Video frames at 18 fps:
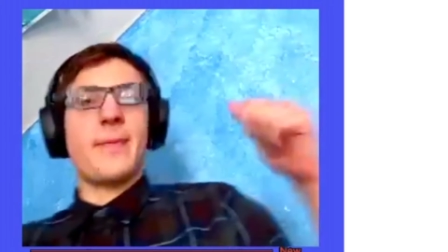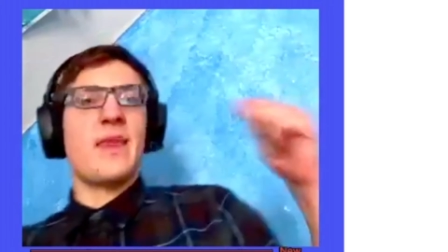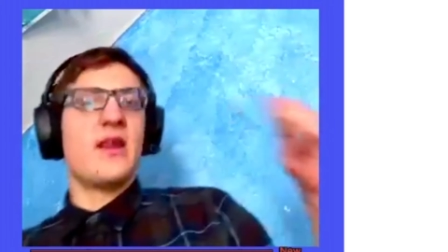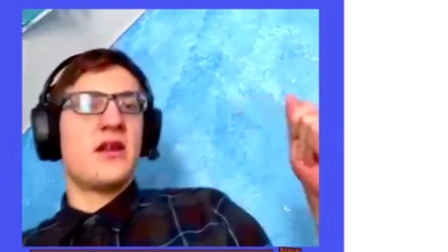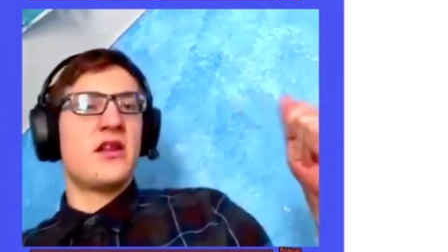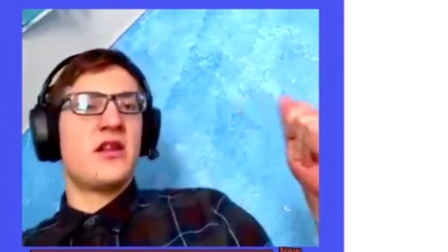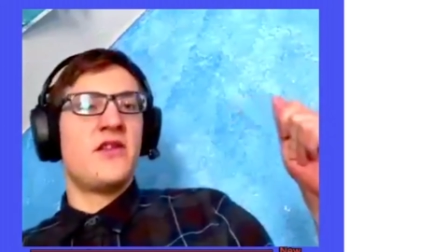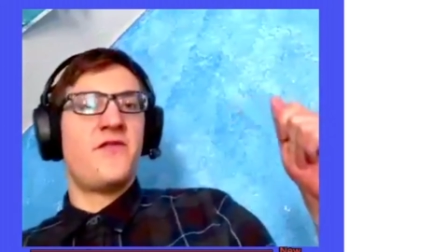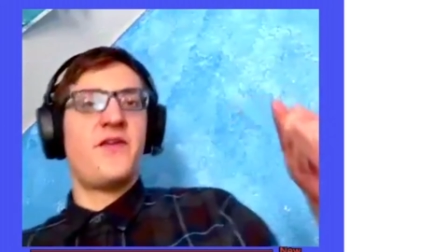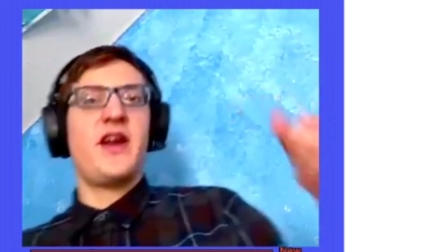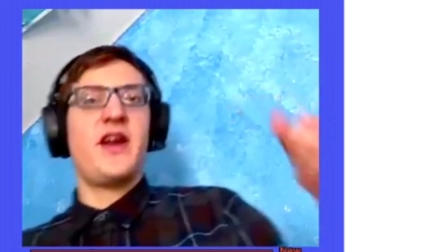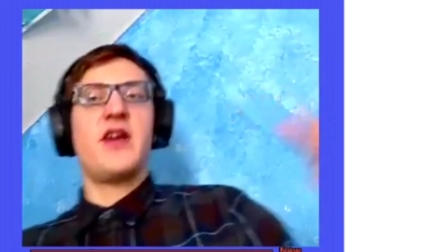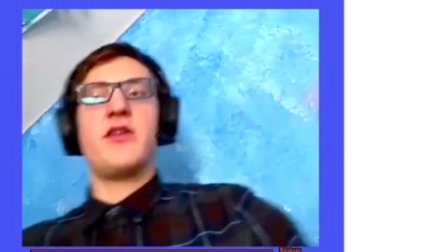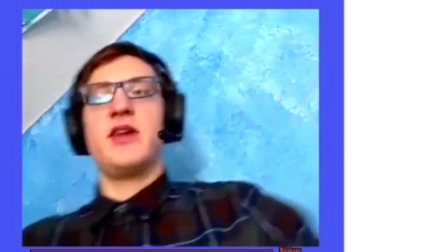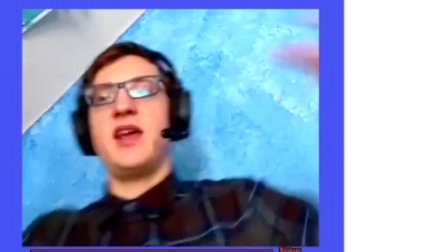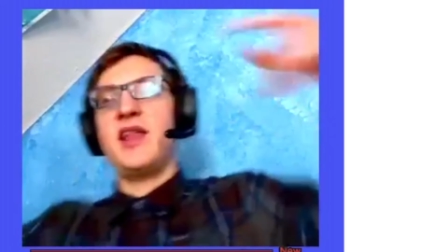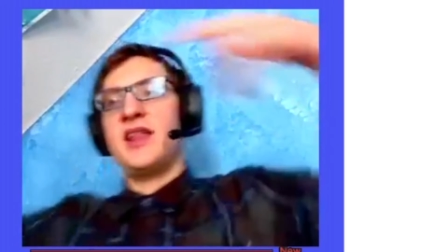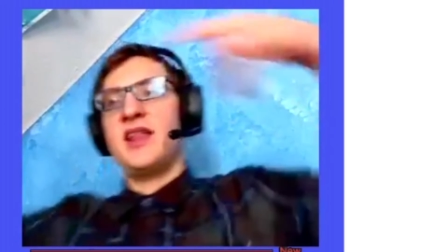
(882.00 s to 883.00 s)

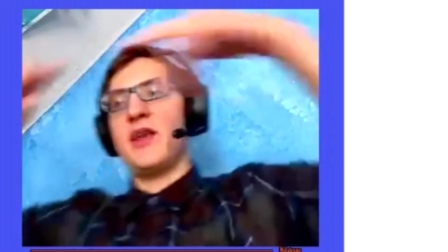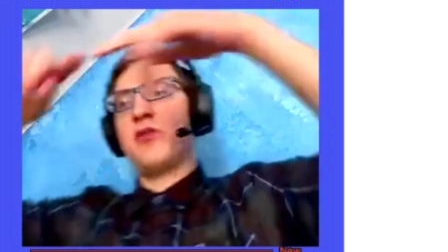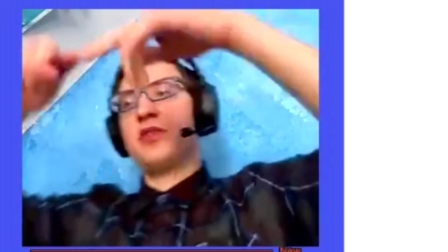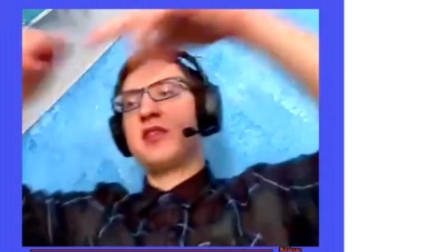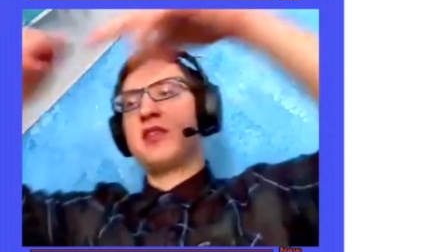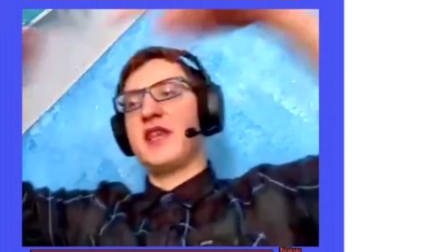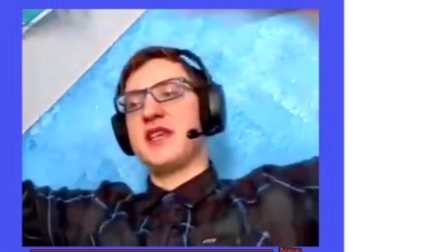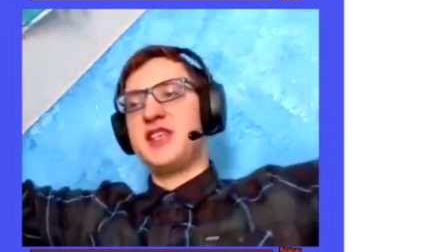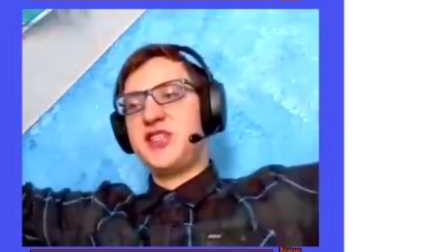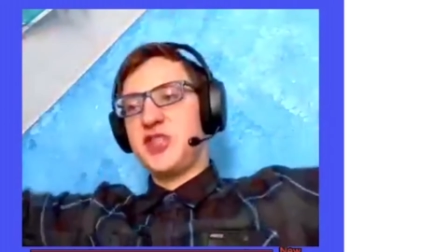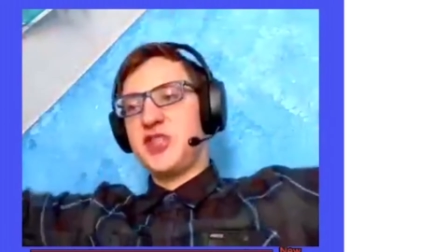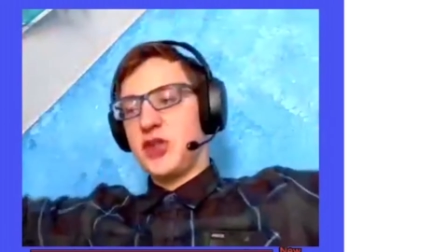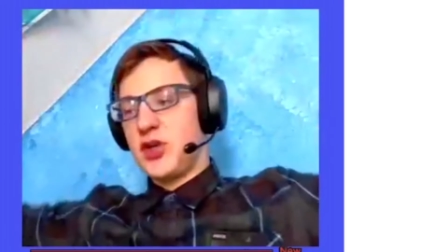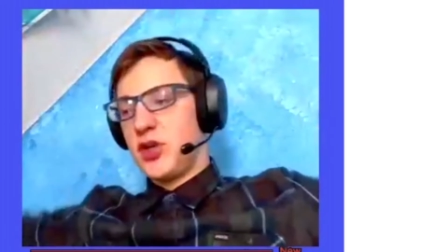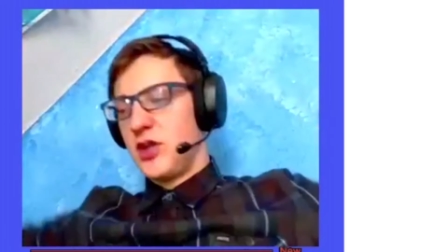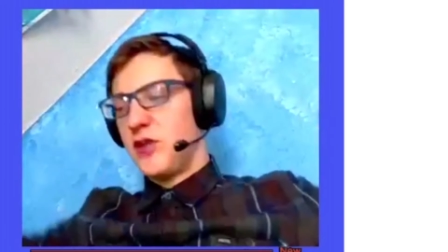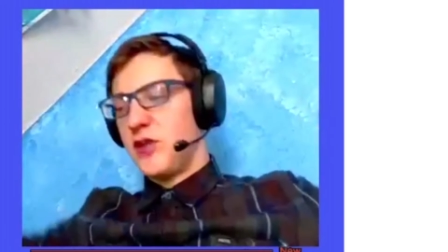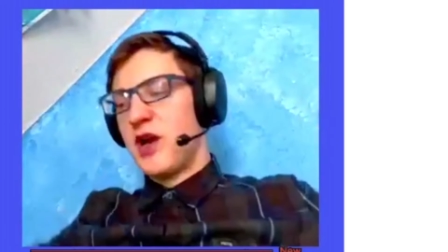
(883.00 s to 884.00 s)
Clefairy. And they would like
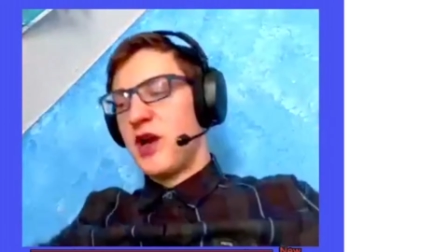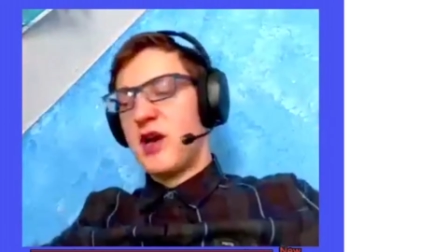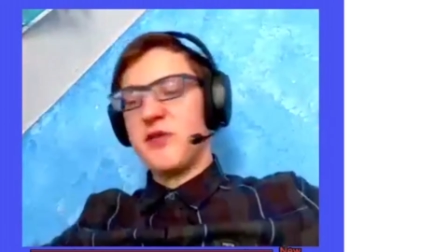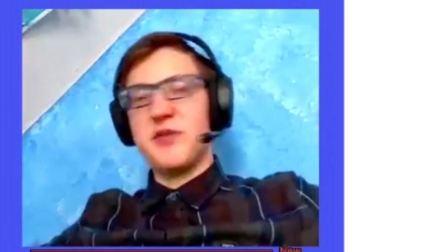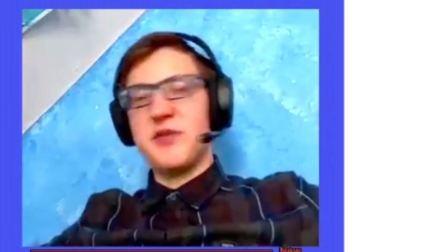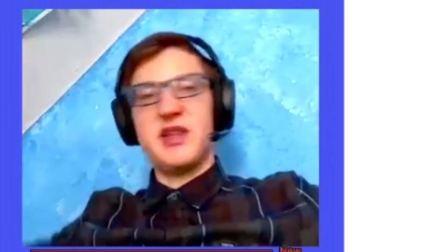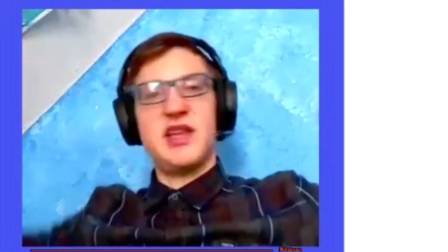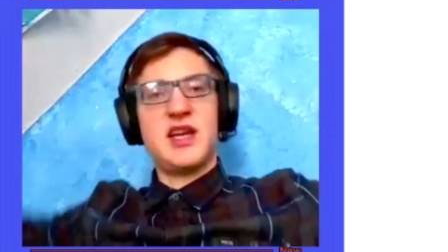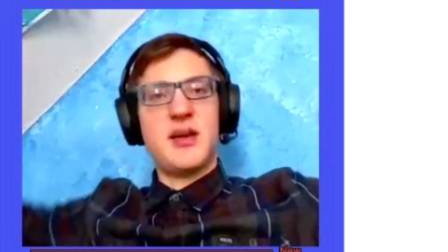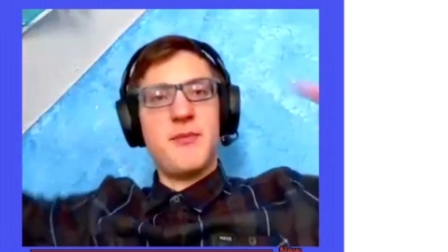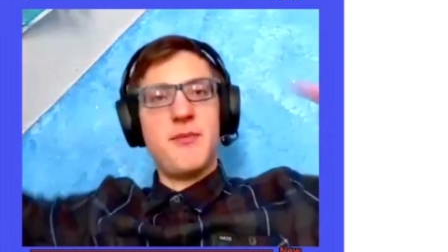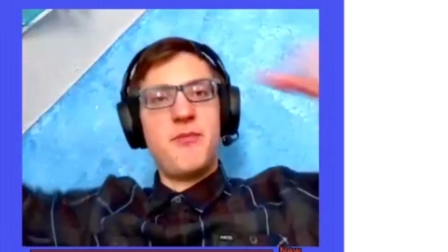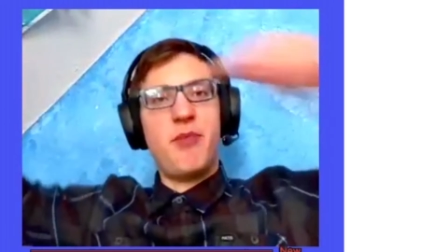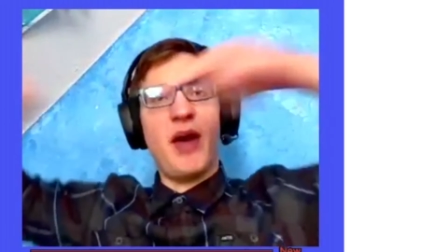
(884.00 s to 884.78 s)
circle around me like a